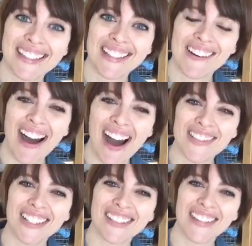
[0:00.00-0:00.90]
So
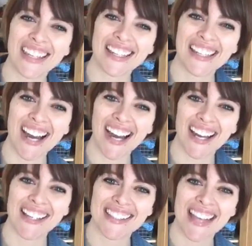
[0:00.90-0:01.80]
have a good weekend,
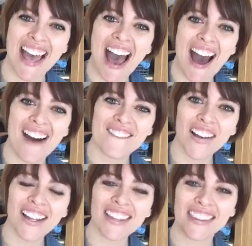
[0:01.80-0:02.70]
guys. Have
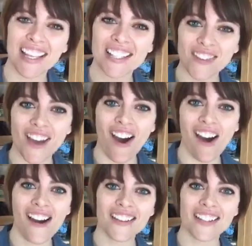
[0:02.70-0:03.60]
fun. Thanks for the
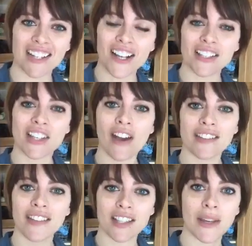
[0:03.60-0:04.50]
hearts, and I'll see you
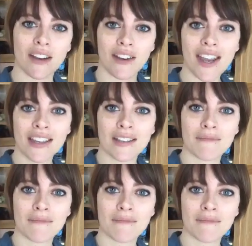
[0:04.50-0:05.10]
guys next week, okay?